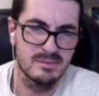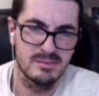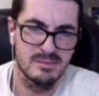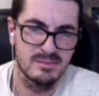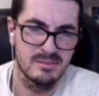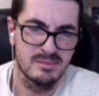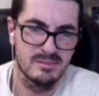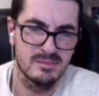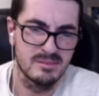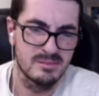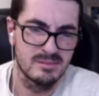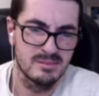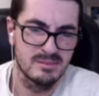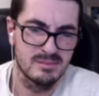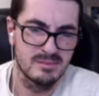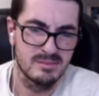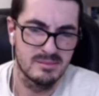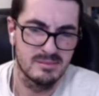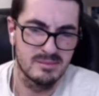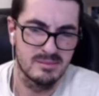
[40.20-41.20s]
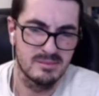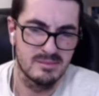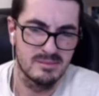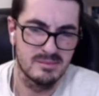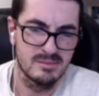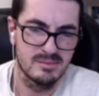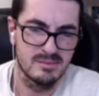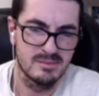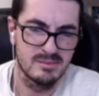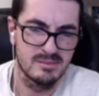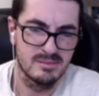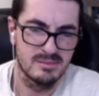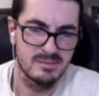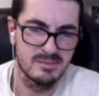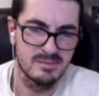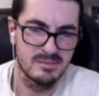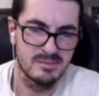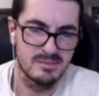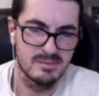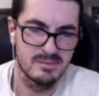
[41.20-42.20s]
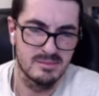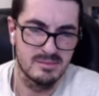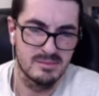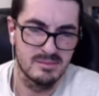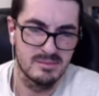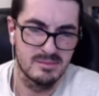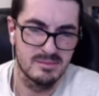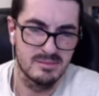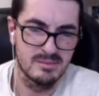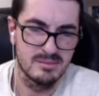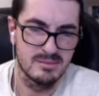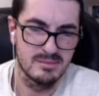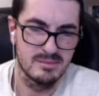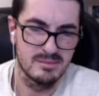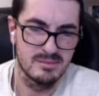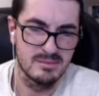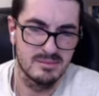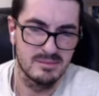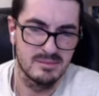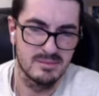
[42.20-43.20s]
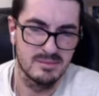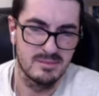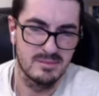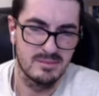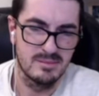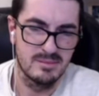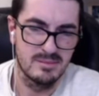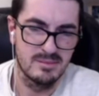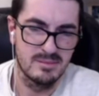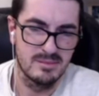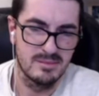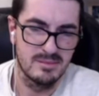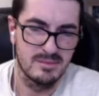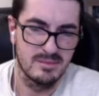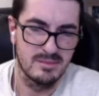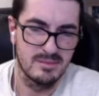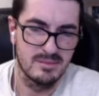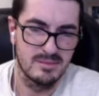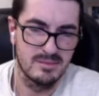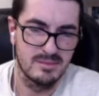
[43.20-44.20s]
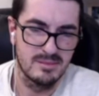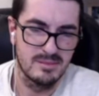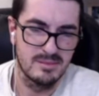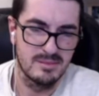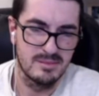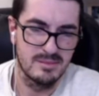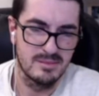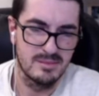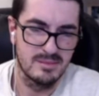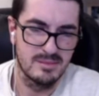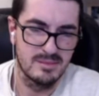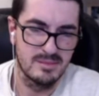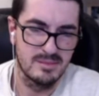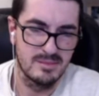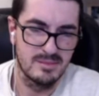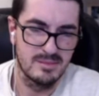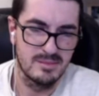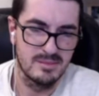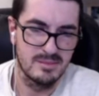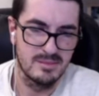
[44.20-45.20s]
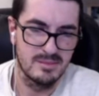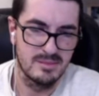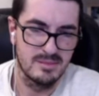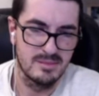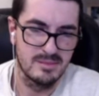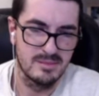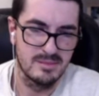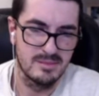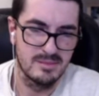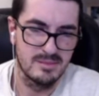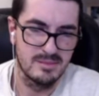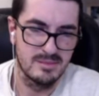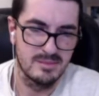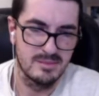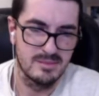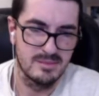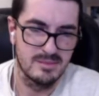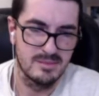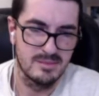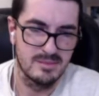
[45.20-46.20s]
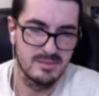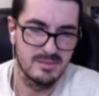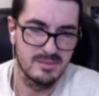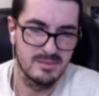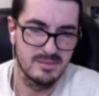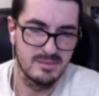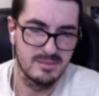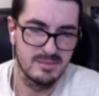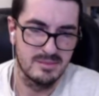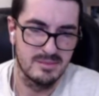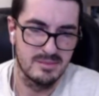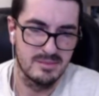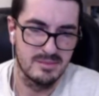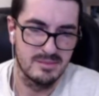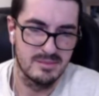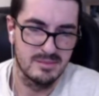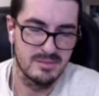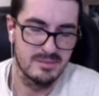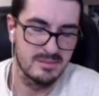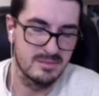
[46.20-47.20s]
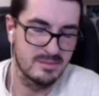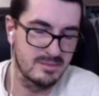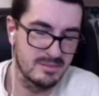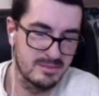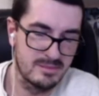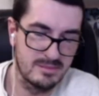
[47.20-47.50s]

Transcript: This person isn't speaking.